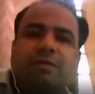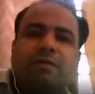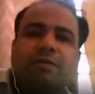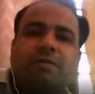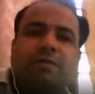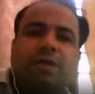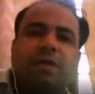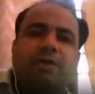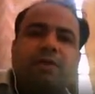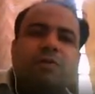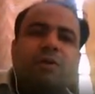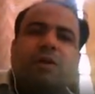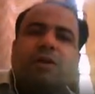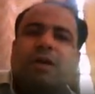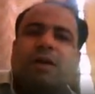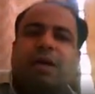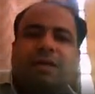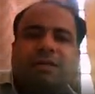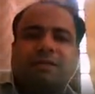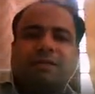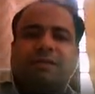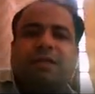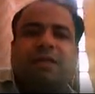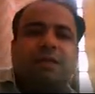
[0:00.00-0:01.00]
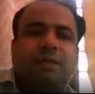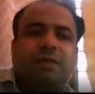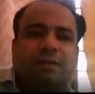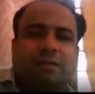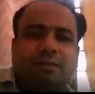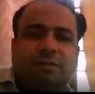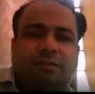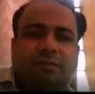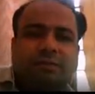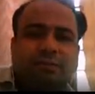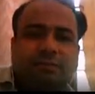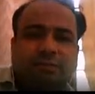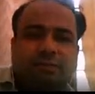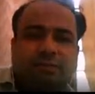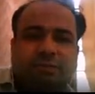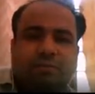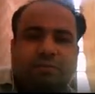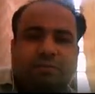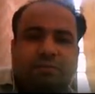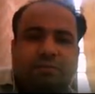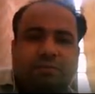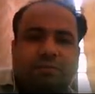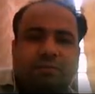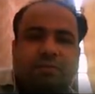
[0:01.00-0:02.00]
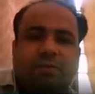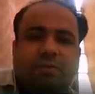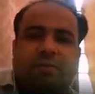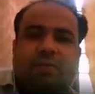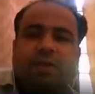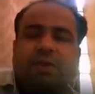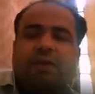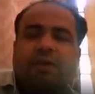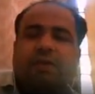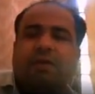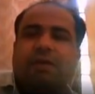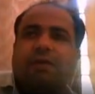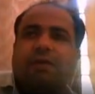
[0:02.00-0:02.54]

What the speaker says: when you are casting, okay,